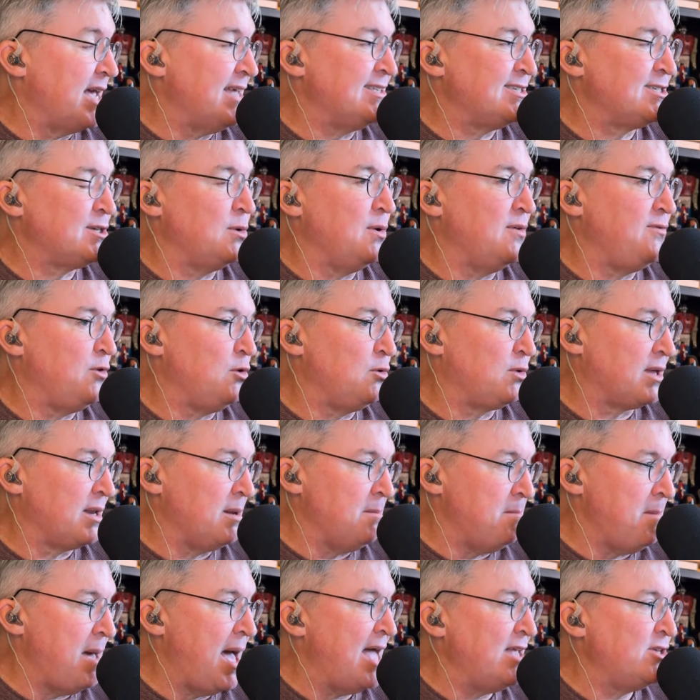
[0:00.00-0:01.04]
And so if you can
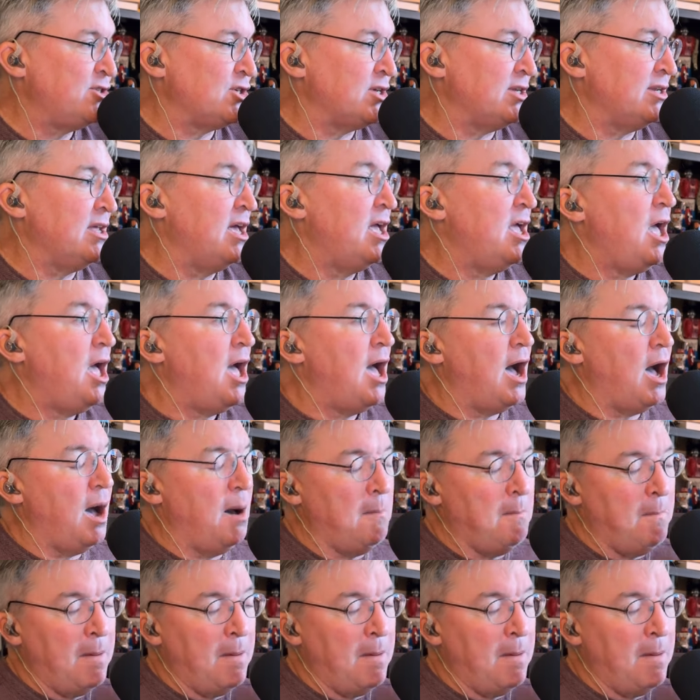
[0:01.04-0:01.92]
imagine a